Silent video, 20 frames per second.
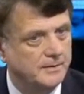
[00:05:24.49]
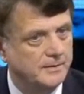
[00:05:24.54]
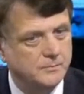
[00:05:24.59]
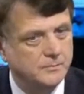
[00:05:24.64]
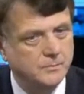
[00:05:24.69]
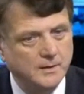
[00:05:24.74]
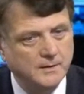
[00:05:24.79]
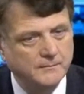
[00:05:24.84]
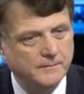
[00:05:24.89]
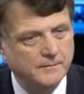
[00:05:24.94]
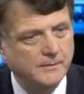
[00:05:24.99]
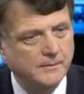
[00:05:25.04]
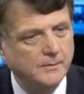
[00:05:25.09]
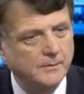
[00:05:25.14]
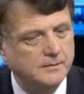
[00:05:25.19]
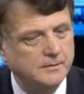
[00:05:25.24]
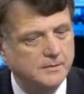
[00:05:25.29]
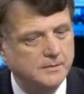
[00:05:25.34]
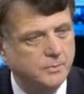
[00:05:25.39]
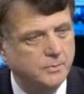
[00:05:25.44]
He's one of
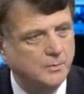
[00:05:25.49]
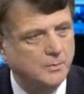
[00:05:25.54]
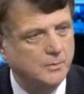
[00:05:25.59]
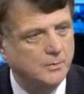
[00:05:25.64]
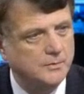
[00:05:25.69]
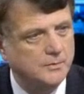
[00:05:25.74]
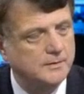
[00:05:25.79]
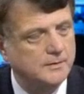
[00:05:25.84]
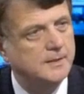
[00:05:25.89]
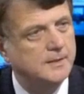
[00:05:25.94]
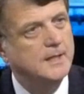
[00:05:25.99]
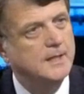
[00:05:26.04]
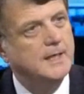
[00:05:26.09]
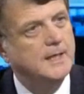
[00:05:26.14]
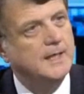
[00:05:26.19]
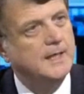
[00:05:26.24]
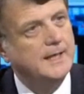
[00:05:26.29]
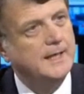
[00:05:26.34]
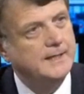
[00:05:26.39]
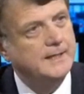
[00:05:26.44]
our supporters. Yeah.